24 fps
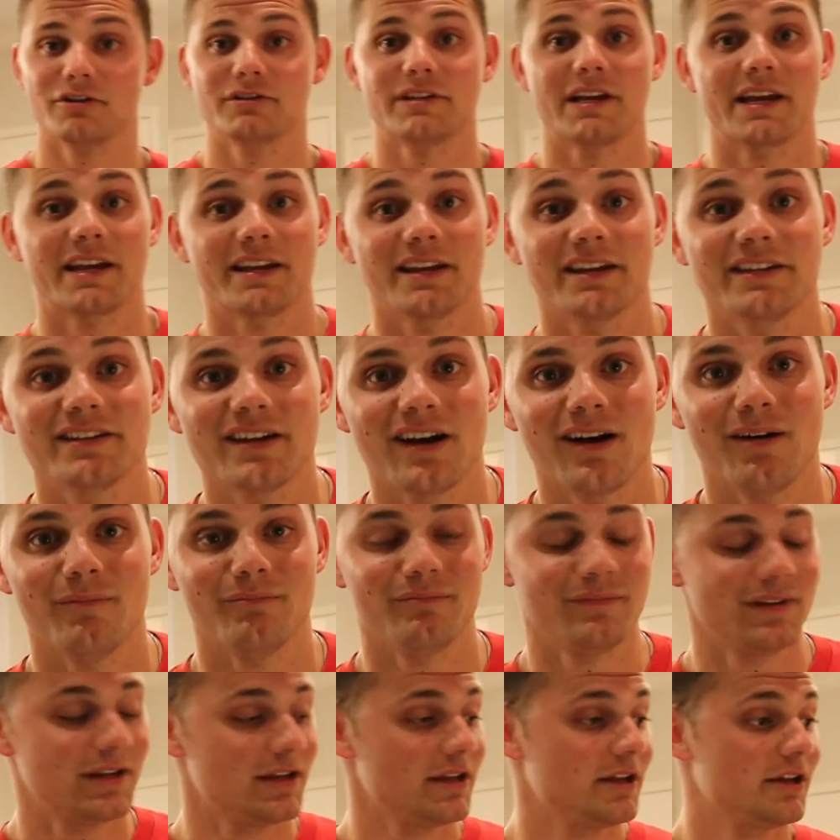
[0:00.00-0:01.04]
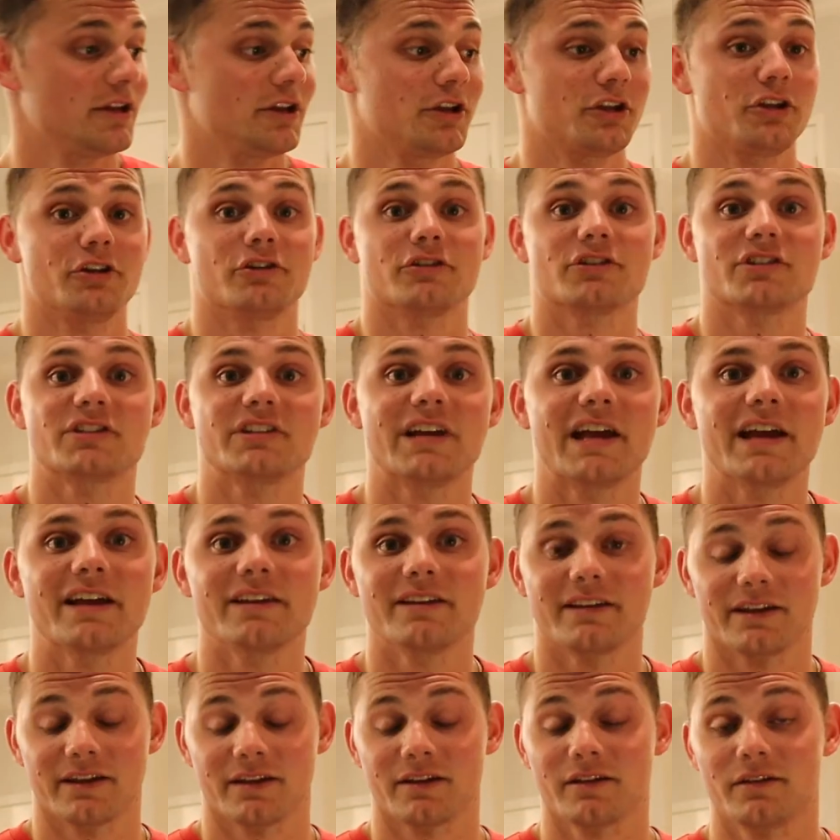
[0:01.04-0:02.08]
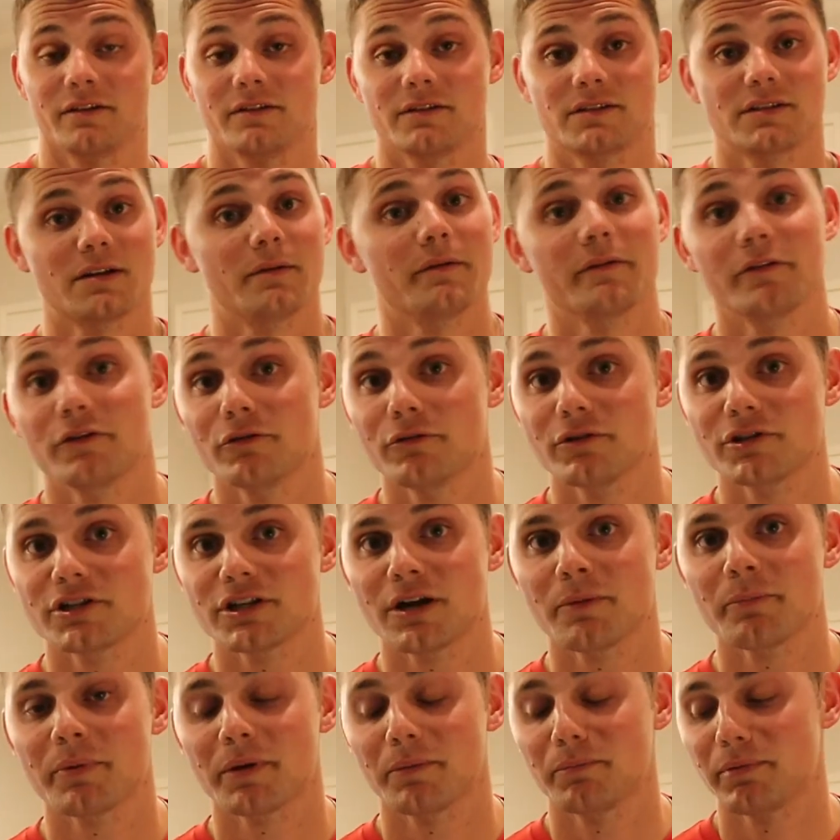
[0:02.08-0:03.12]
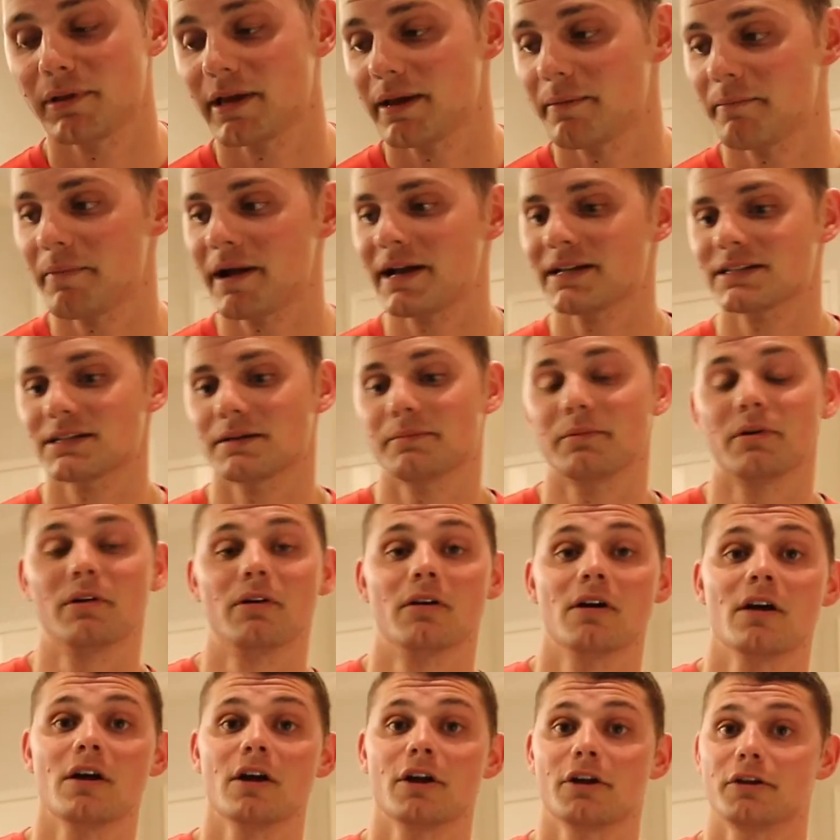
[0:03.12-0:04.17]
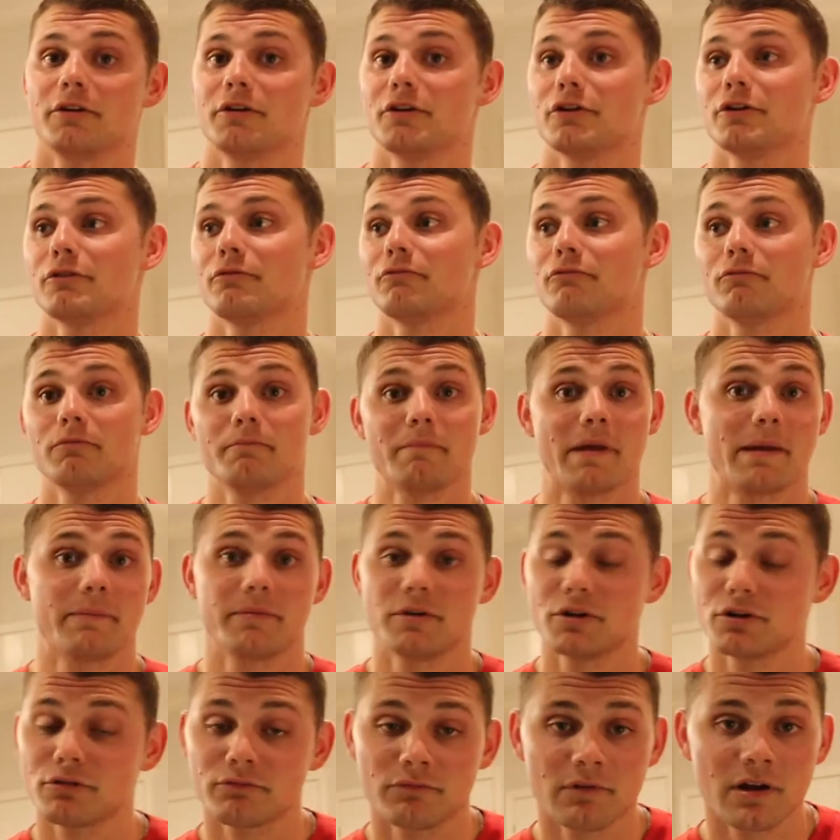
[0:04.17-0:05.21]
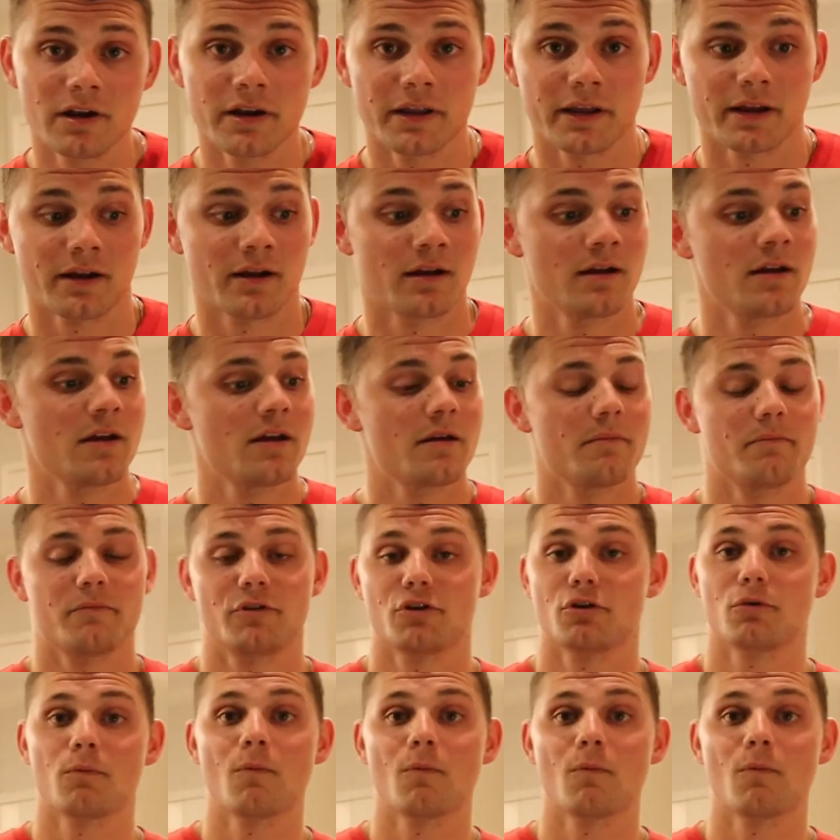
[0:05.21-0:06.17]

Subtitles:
you're taking a dump, you're standing. Some of you are jumping, playing basketball. Maybe you're running, you're